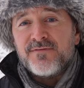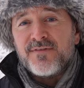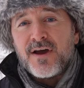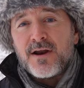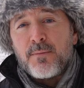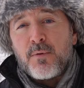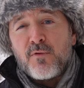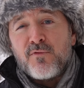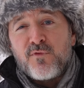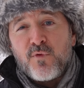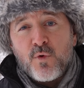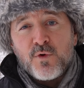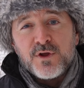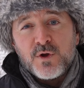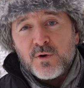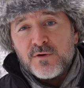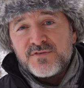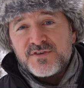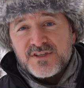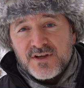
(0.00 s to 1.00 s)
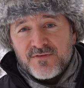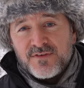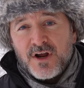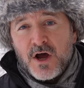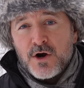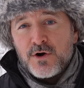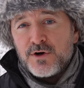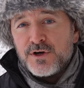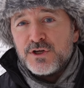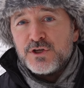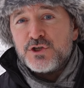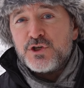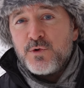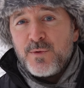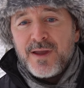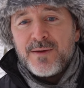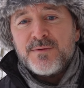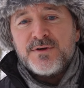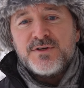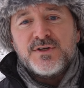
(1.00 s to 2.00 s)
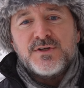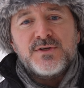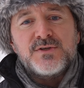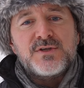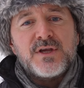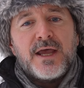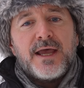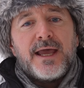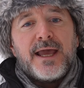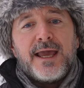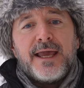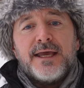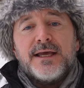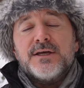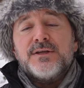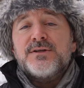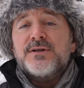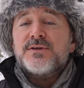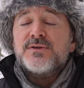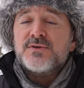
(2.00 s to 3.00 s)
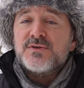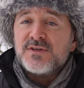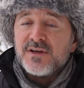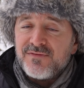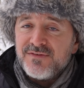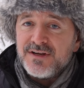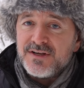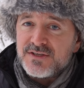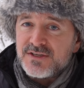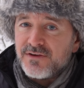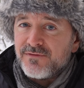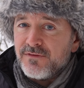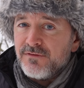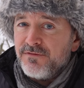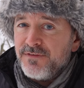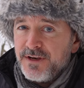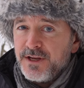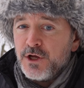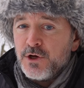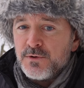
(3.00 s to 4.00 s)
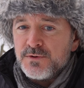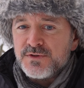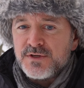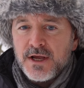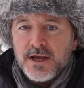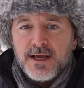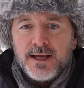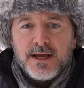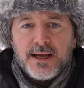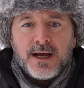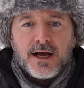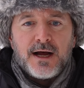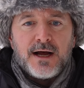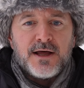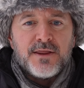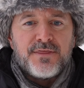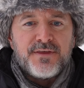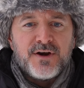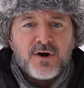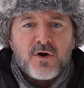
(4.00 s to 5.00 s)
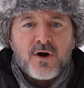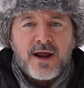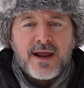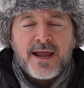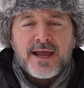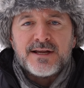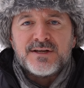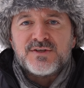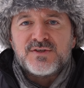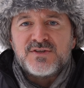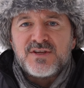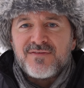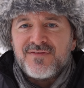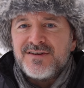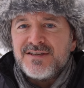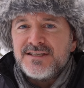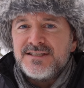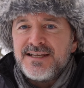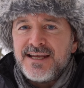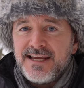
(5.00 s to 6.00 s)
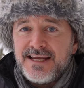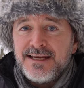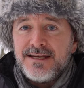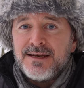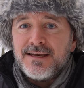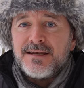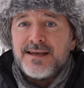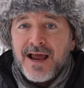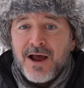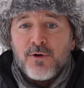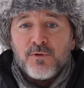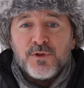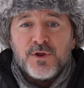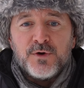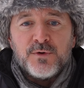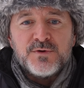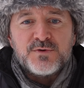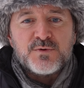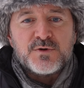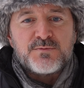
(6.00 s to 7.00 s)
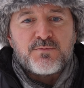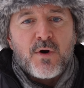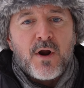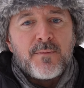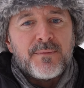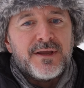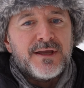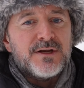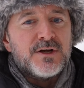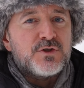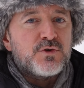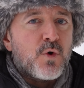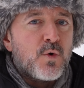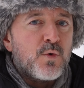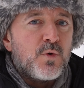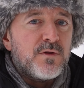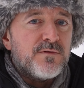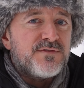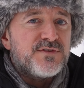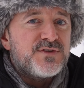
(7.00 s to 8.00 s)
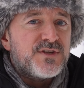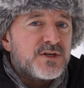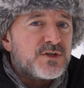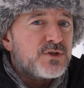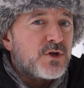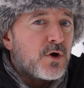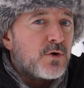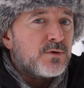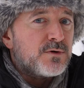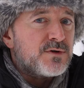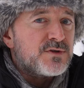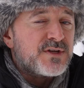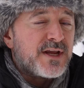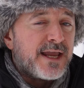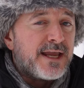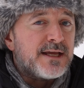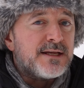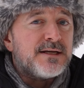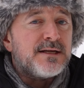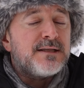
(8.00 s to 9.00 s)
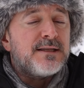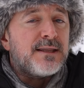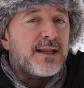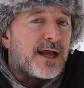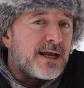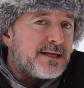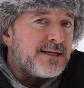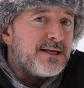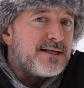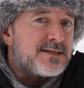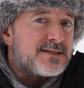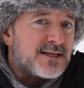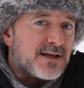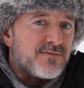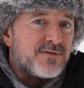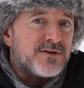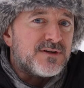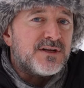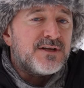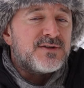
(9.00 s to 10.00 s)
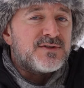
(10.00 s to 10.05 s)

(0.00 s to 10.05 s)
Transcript: I've got a portfolio of seven hundred two images and seventy-seven videos. Uh, there I had seventeen downloads, which brought me in a total of six dollars and ninety-seven